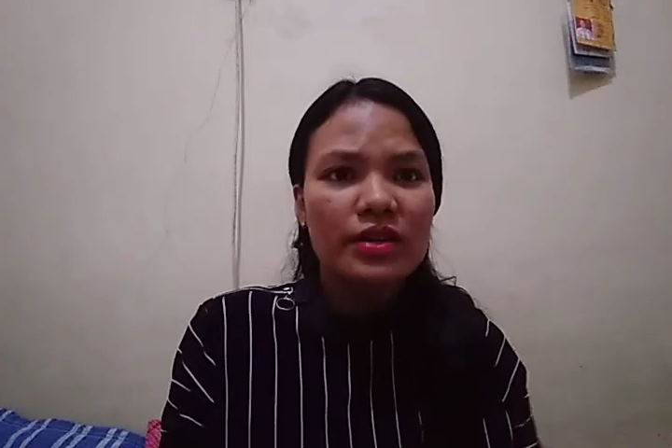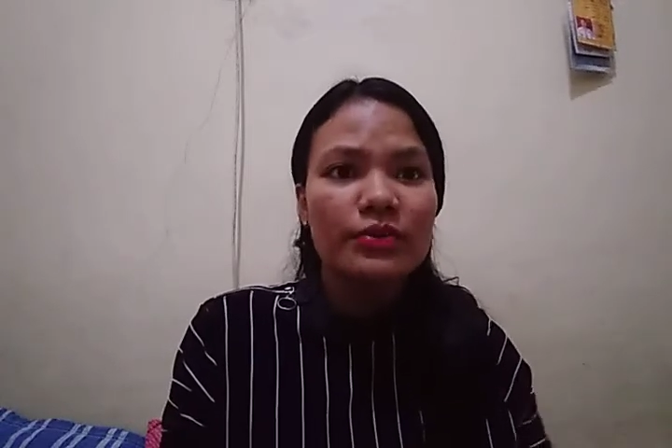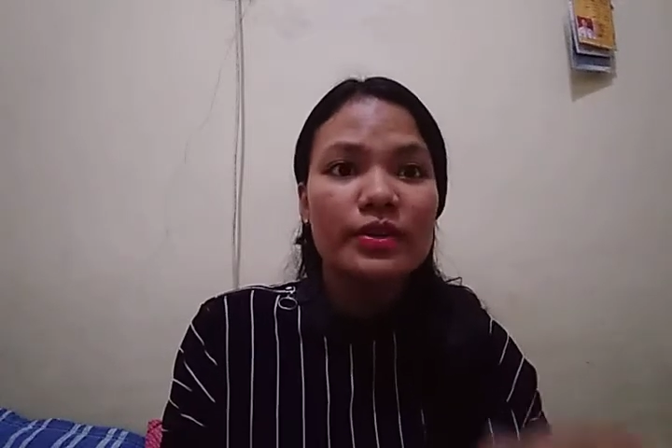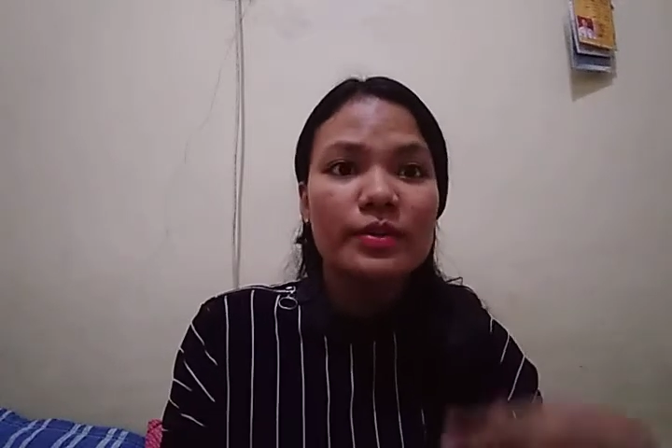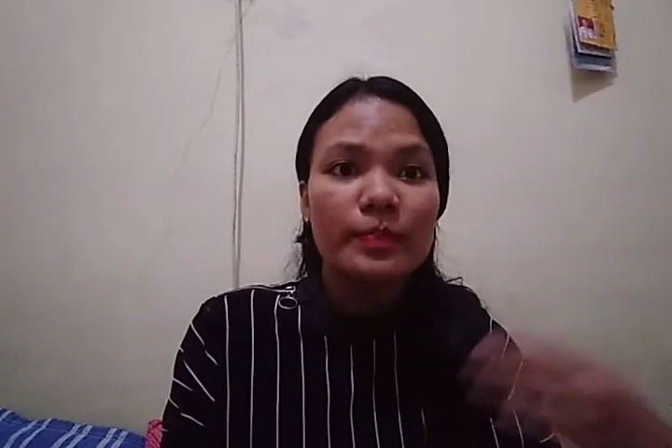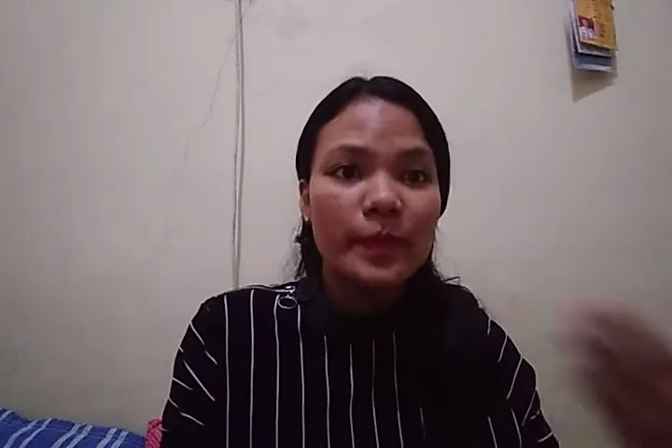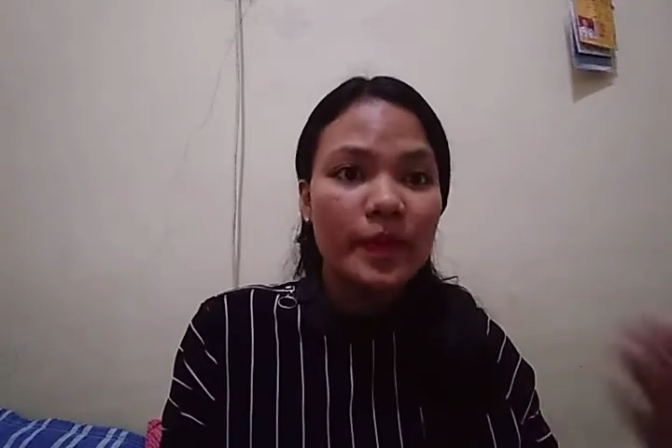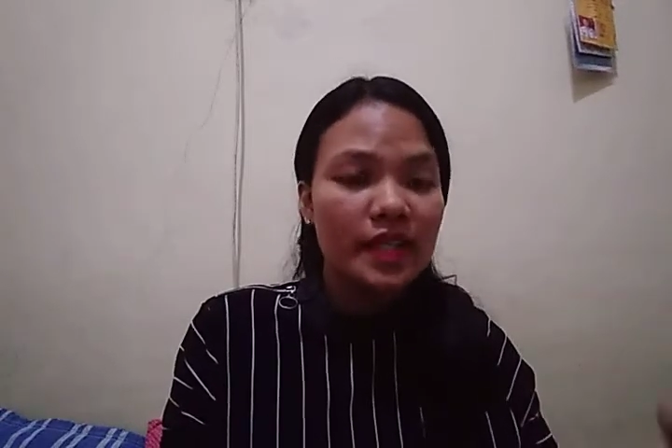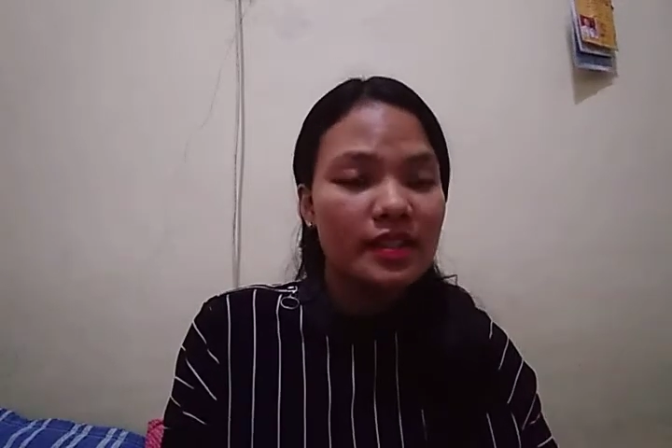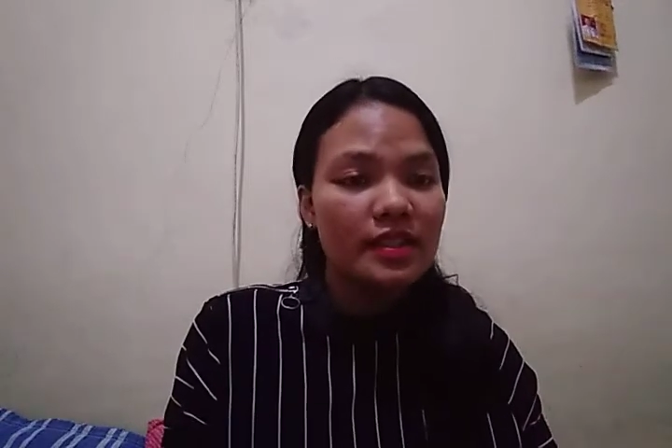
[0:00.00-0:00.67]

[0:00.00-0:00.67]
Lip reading: repeat